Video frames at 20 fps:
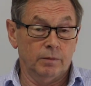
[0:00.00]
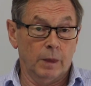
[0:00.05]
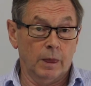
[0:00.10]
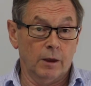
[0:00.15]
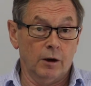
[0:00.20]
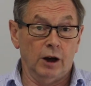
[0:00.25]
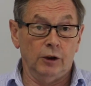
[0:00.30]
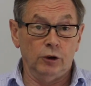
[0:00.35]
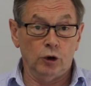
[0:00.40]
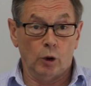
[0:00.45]

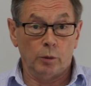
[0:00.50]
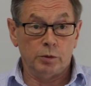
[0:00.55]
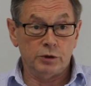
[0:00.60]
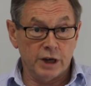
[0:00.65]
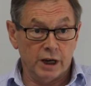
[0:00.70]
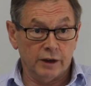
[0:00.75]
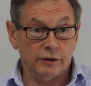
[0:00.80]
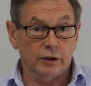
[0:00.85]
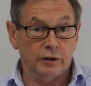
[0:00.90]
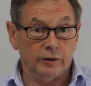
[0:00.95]
and the
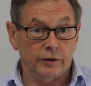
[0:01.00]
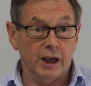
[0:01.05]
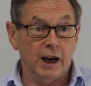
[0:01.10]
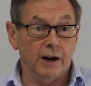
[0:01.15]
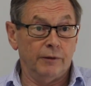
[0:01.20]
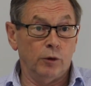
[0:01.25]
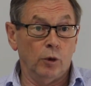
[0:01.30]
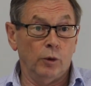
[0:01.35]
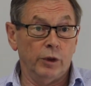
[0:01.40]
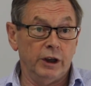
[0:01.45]
objectives
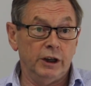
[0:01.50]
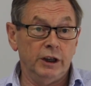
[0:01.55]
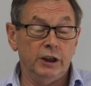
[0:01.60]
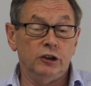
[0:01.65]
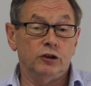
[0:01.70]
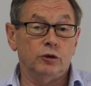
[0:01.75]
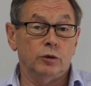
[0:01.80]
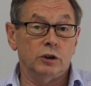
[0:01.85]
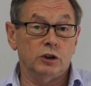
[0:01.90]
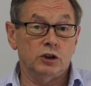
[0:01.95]
therefore they need
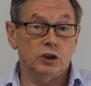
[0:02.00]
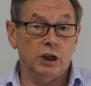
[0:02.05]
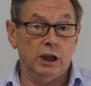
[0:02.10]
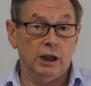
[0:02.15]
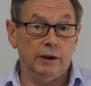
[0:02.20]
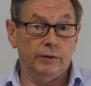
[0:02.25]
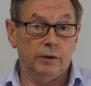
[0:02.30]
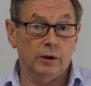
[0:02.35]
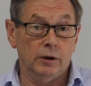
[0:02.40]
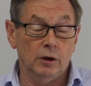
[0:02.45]
to
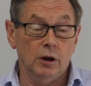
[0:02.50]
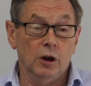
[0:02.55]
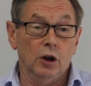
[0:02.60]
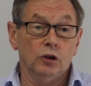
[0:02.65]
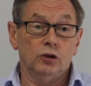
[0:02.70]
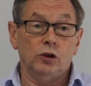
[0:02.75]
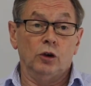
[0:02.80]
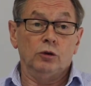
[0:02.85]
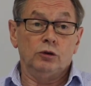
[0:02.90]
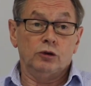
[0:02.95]
achieve.
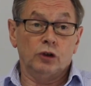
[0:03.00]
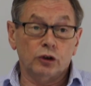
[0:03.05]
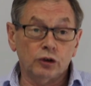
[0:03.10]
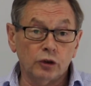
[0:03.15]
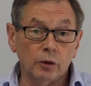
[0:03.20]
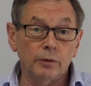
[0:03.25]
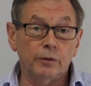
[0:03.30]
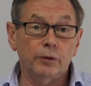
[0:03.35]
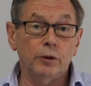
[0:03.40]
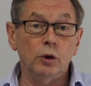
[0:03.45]
So just
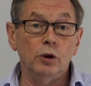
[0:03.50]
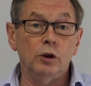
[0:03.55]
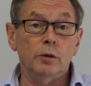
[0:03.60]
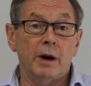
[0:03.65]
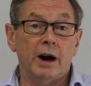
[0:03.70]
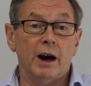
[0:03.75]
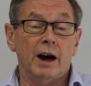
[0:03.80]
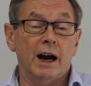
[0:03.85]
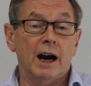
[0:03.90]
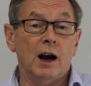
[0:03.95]
some food
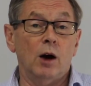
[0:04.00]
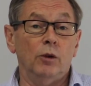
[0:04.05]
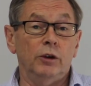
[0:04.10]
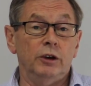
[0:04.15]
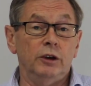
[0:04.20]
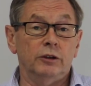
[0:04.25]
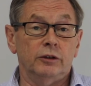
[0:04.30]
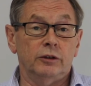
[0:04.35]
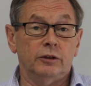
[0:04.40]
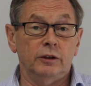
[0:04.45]
about how
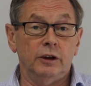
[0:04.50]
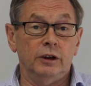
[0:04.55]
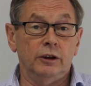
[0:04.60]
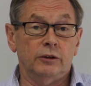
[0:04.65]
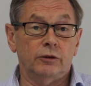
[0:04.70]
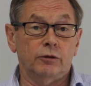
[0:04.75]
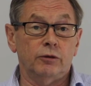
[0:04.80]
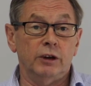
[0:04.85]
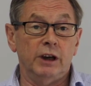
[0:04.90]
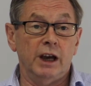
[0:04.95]
these
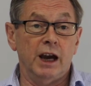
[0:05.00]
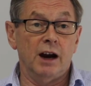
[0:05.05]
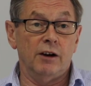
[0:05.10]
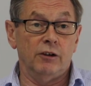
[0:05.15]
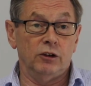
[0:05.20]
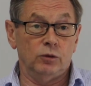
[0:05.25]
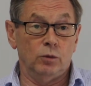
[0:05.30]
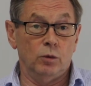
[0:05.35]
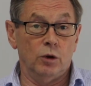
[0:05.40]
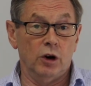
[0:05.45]
3
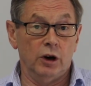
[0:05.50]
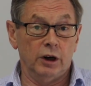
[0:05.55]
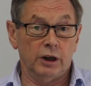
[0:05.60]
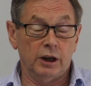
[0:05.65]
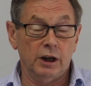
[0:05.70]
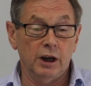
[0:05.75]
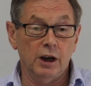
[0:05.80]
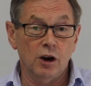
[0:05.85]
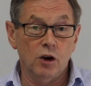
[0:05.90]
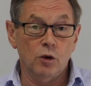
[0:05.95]
areas work
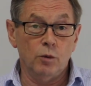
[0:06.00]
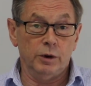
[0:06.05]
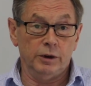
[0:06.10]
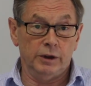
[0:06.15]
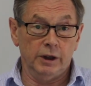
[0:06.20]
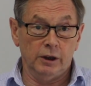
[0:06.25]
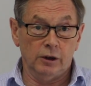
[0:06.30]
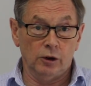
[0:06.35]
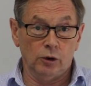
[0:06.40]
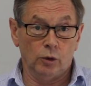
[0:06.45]

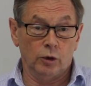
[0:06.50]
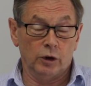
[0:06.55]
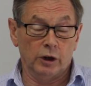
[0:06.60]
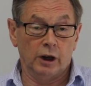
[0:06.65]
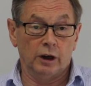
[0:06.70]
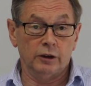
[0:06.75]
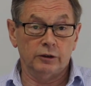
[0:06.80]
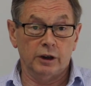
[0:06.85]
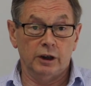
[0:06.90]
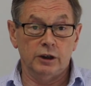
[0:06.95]
within an
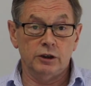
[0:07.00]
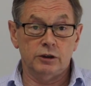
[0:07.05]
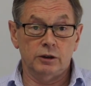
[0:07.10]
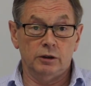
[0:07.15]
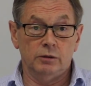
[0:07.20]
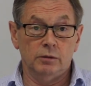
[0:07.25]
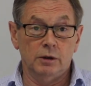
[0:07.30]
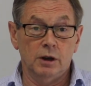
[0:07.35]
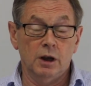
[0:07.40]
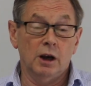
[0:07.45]
organization.
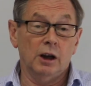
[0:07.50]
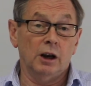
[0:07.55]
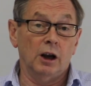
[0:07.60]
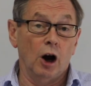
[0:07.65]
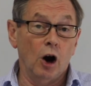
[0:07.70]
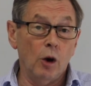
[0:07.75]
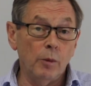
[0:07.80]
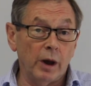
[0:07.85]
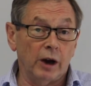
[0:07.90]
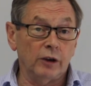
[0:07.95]
And I
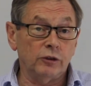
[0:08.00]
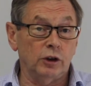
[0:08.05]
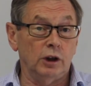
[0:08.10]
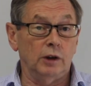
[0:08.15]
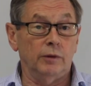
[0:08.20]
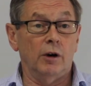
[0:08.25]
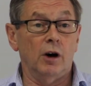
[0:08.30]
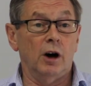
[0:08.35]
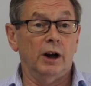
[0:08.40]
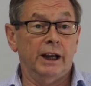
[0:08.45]
hope that sort
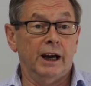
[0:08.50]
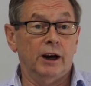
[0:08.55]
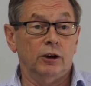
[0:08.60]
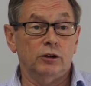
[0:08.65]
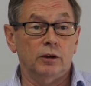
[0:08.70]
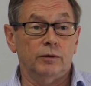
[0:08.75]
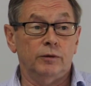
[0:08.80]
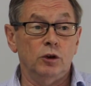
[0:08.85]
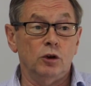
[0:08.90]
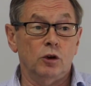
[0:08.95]
of ironed out
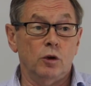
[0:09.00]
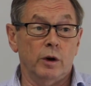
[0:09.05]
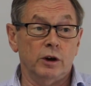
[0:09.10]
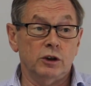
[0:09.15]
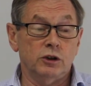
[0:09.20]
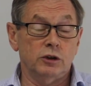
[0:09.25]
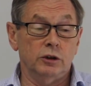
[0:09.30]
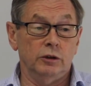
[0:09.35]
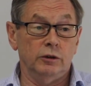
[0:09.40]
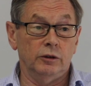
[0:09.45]
a few
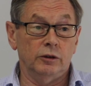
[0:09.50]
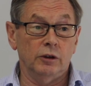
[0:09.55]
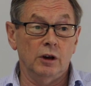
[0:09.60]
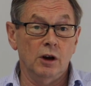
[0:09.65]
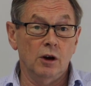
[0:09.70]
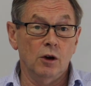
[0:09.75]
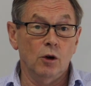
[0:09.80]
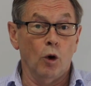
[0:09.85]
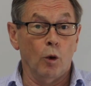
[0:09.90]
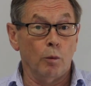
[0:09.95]
questions,
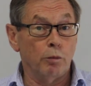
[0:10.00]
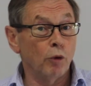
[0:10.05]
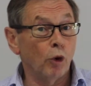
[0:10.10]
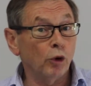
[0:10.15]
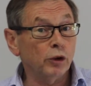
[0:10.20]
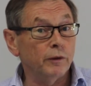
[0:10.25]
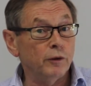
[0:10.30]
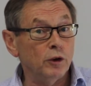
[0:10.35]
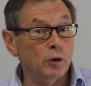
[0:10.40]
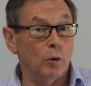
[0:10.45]
or
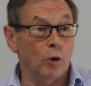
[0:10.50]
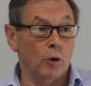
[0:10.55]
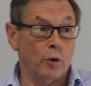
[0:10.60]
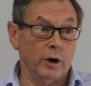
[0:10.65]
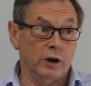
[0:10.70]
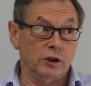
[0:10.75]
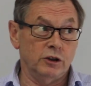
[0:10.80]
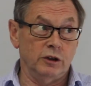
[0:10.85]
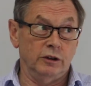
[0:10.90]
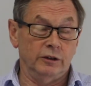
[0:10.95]
brought a few more
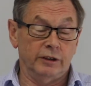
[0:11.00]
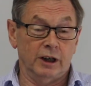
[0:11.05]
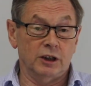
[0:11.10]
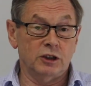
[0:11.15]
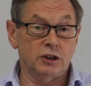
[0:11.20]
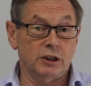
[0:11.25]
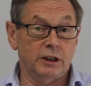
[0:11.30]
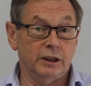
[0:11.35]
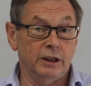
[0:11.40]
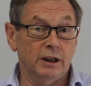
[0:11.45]
questions
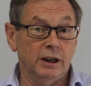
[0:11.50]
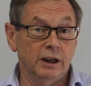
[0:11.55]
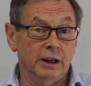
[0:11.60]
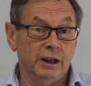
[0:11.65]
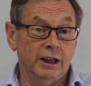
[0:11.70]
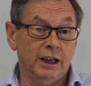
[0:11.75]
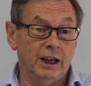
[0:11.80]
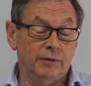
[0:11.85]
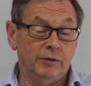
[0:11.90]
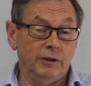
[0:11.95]
actually,
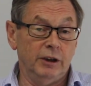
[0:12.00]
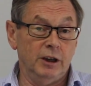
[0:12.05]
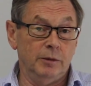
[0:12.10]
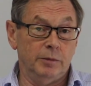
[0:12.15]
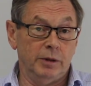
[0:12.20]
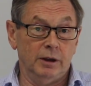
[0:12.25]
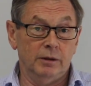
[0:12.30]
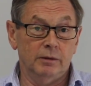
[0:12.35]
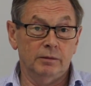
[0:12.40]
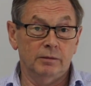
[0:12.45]
if need
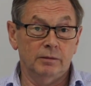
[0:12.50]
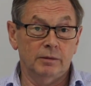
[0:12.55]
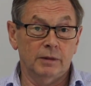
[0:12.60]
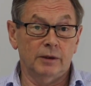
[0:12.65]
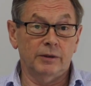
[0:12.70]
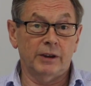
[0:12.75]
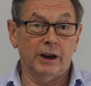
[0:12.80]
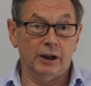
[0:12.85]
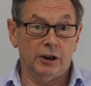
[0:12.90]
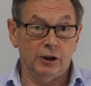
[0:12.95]
be.
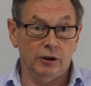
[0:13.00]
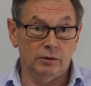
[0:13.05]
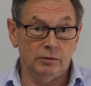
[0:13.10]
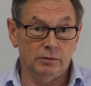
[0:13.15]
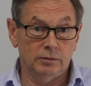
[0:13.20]
And thank you.